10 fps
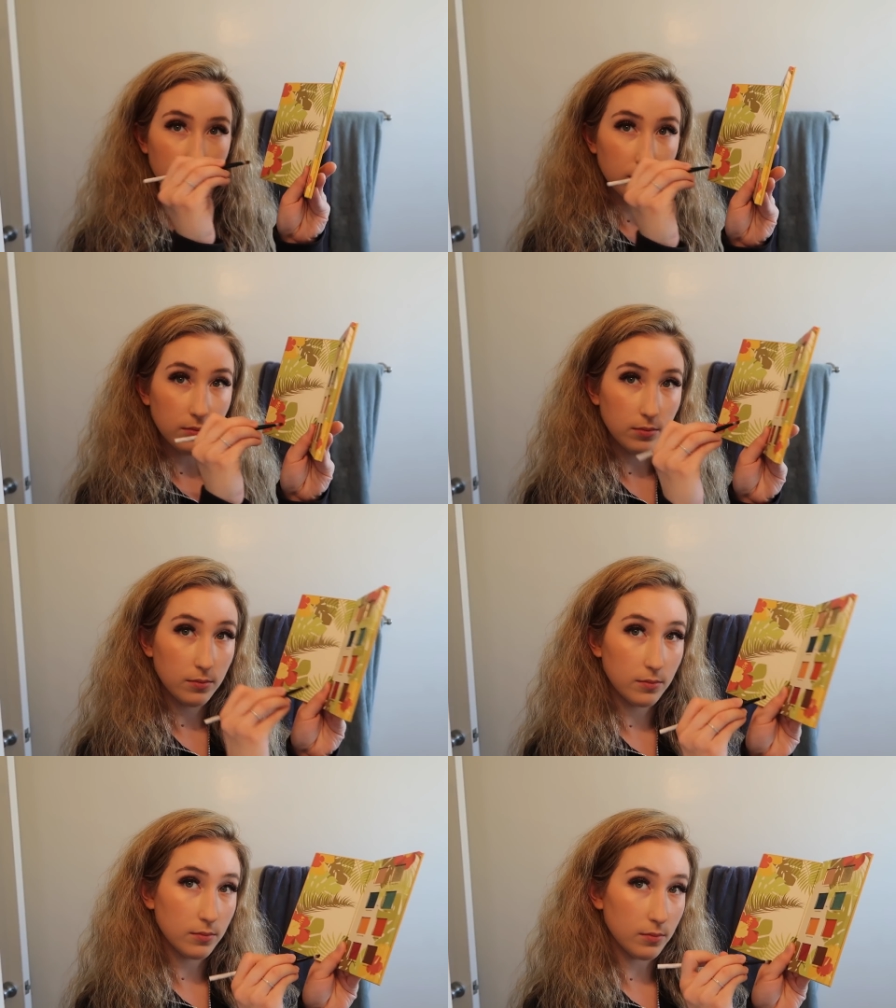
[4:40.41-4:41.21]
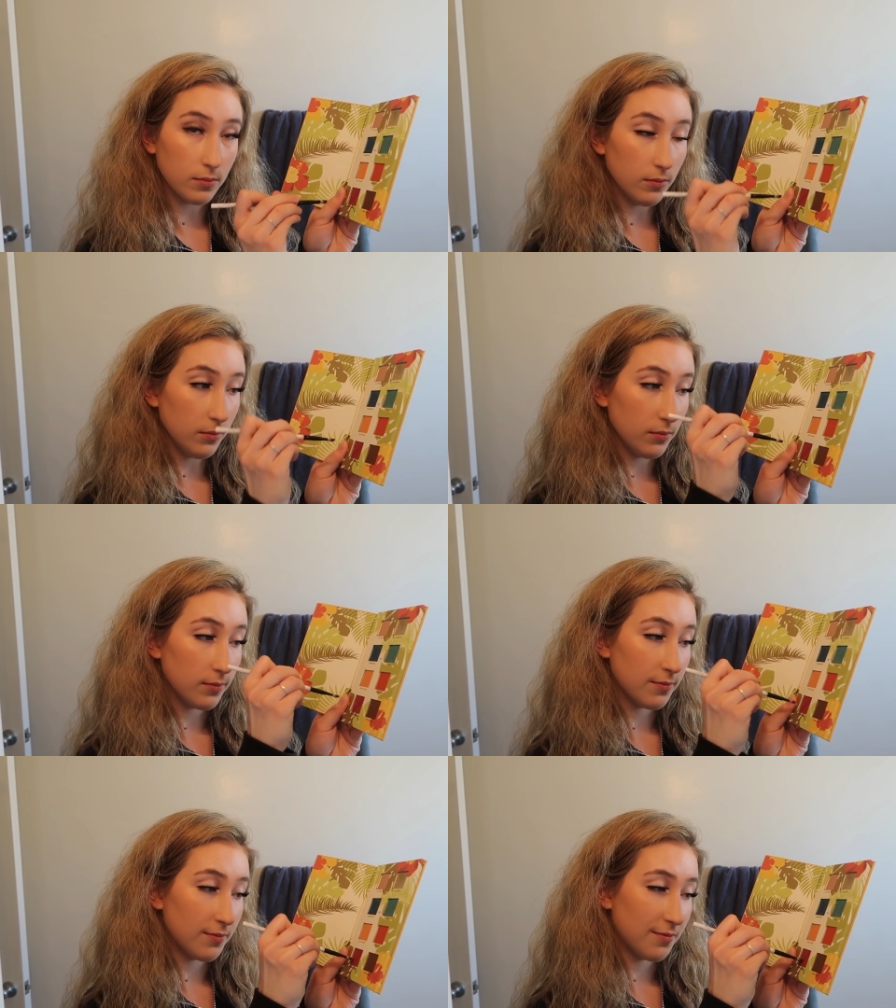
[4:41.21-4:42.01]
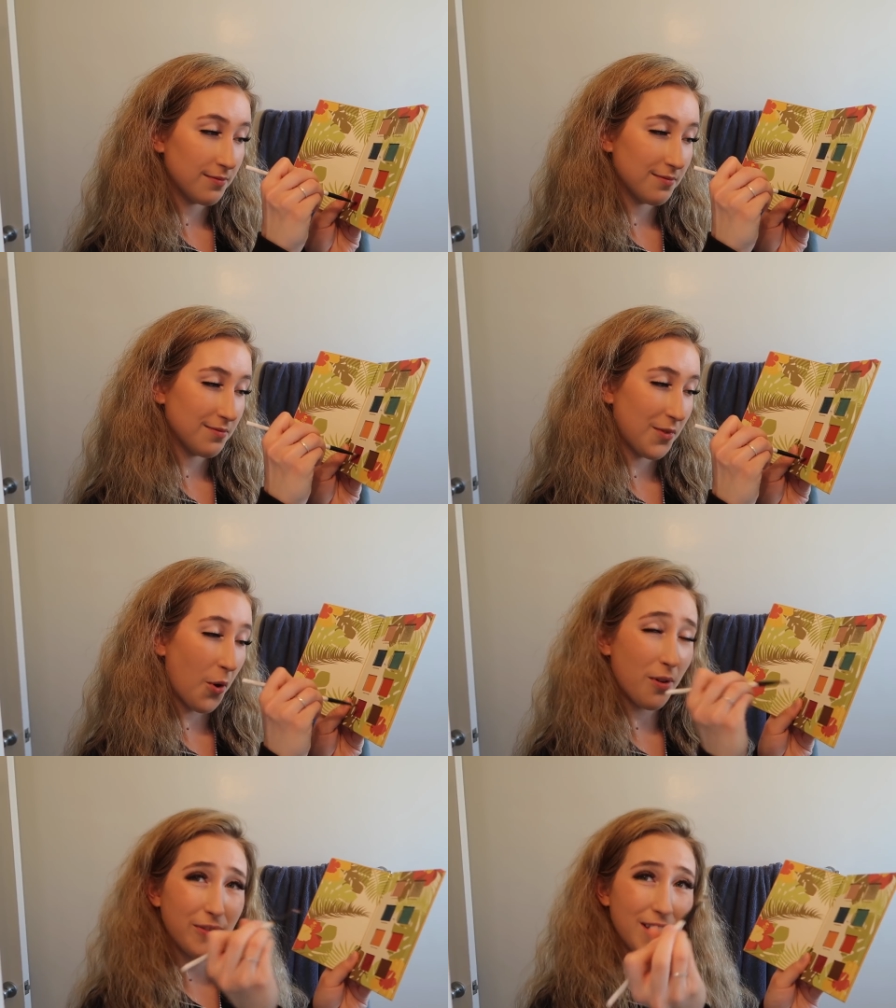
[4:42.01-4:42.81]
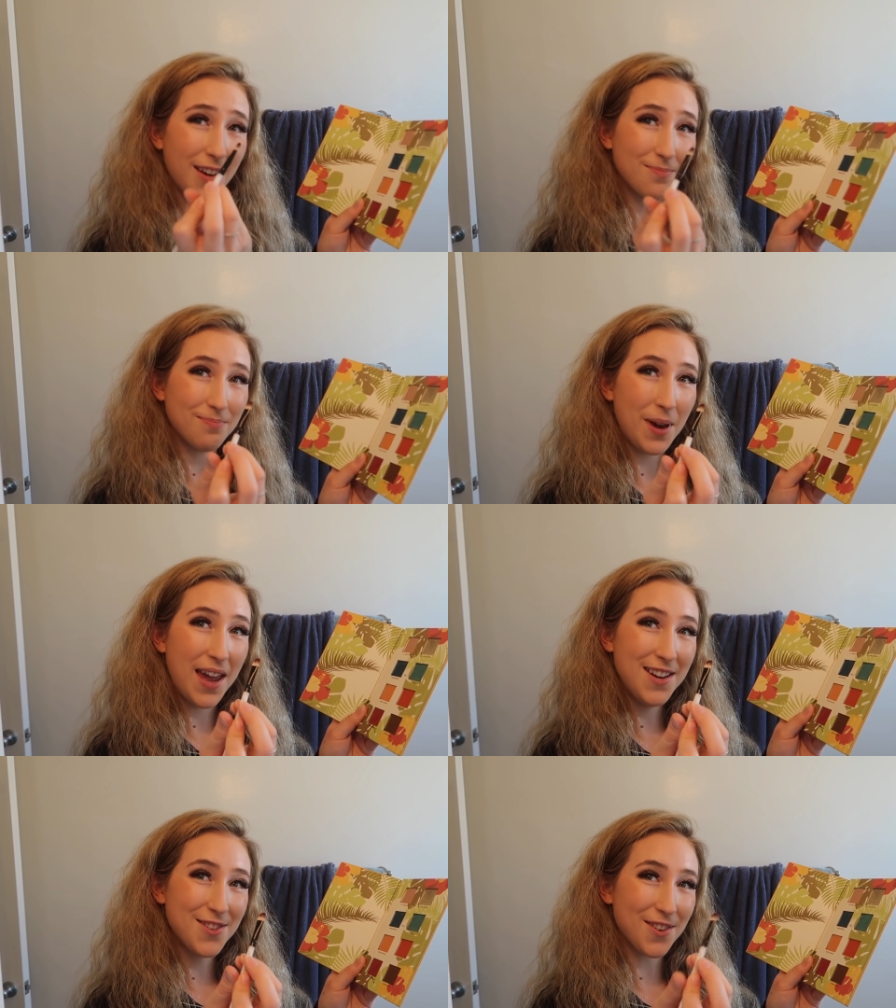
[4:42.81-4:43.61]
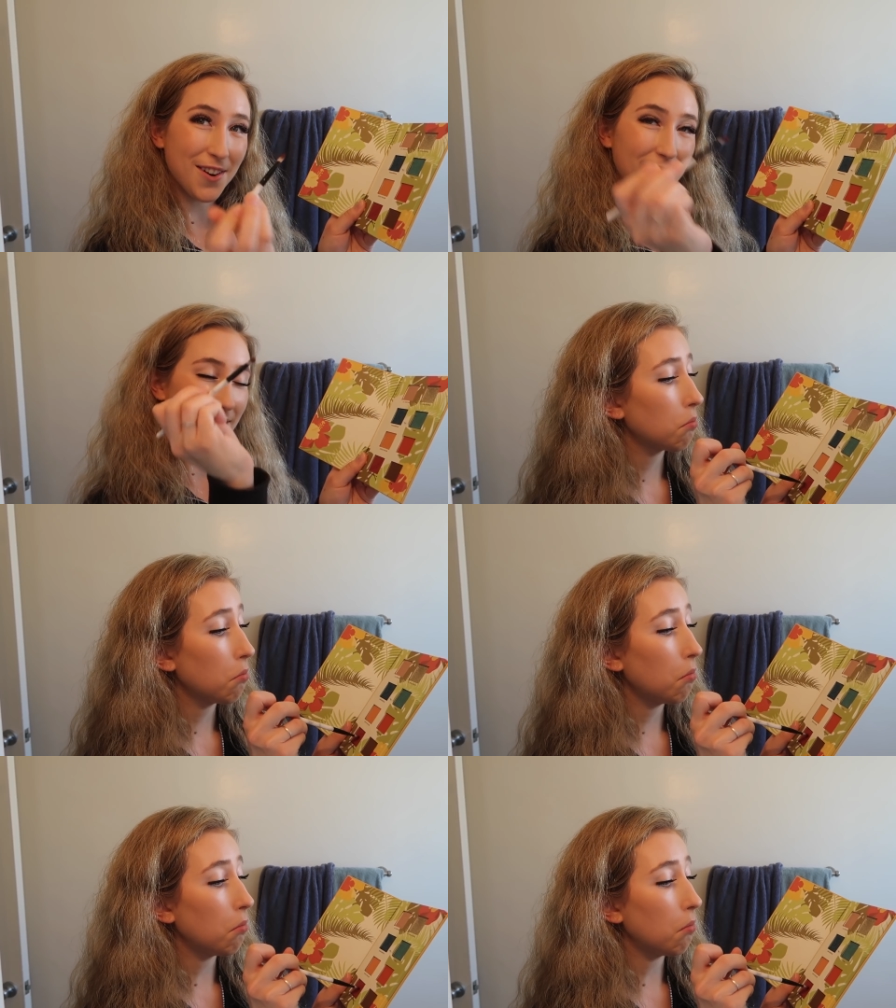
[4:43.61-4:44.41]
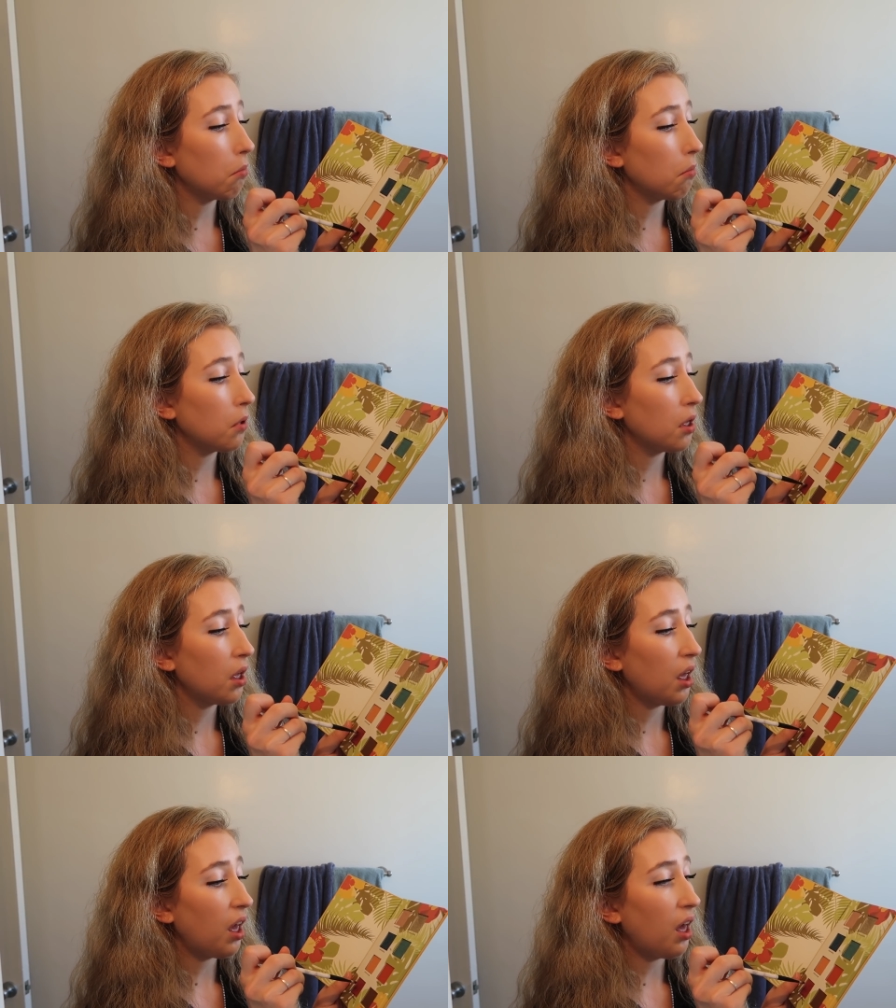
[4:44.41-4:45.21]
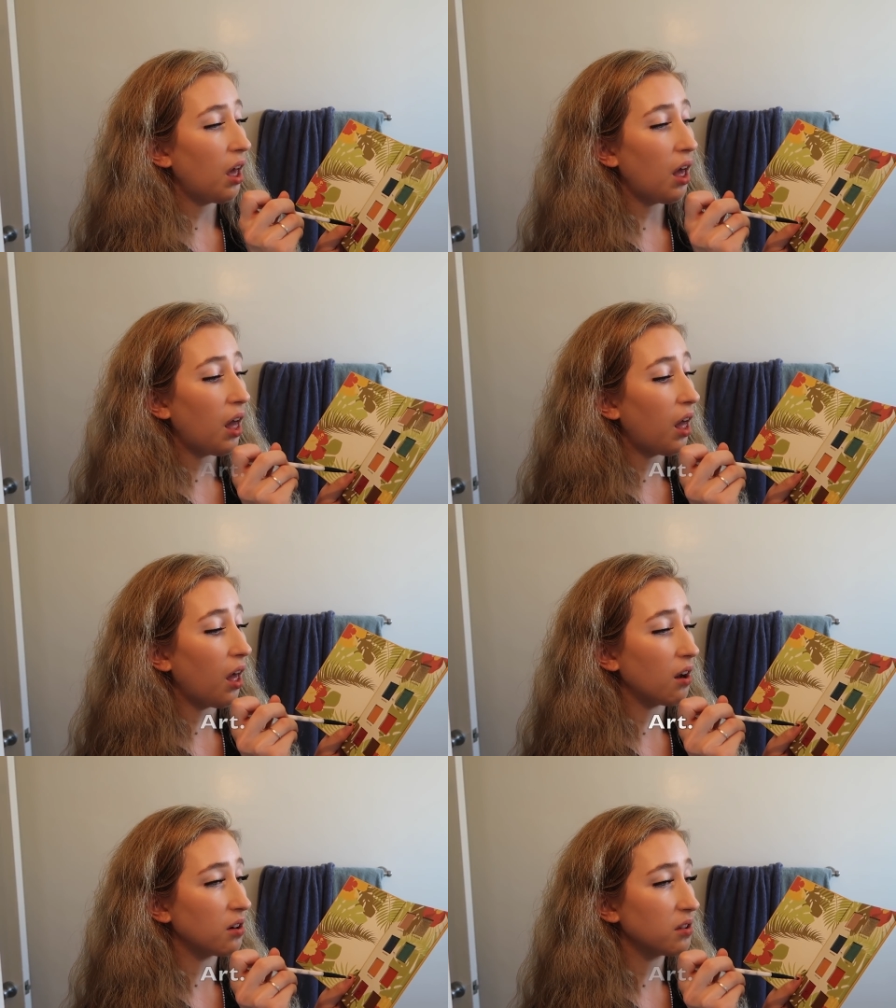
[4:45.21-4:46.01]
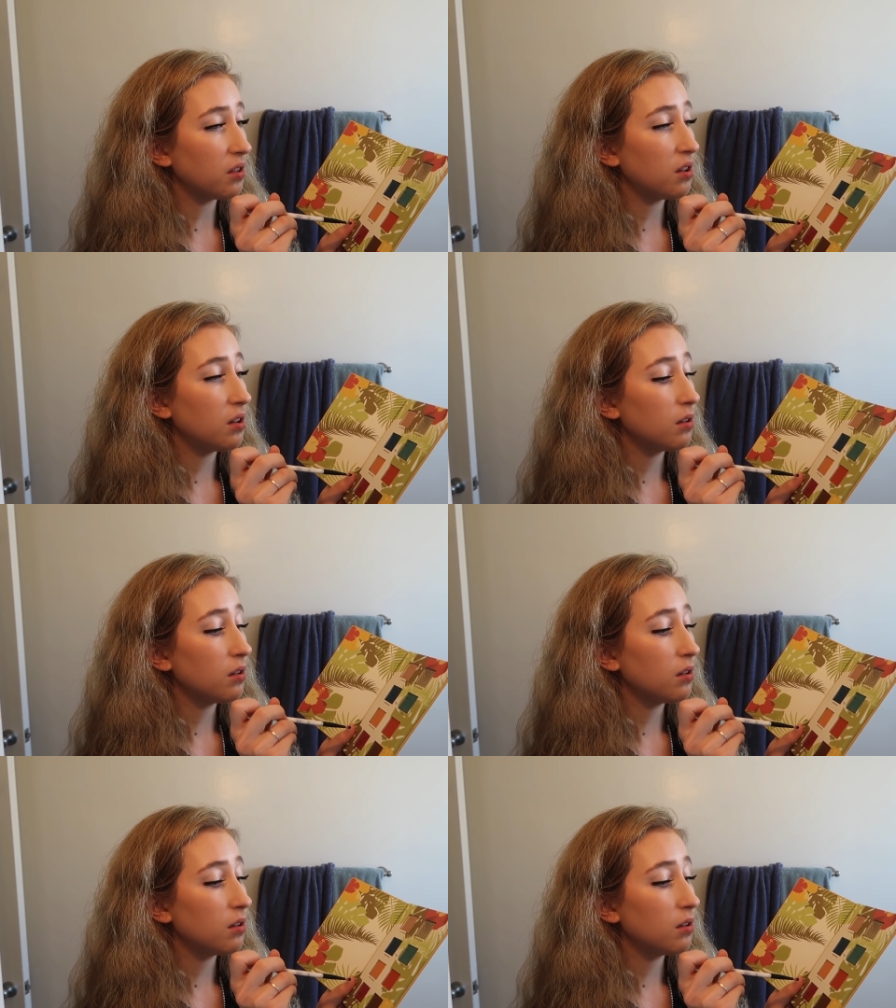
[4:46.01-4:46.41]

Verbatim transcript: Mm -hmm. Mm -hmm. I feel like a painter. Mm. Art.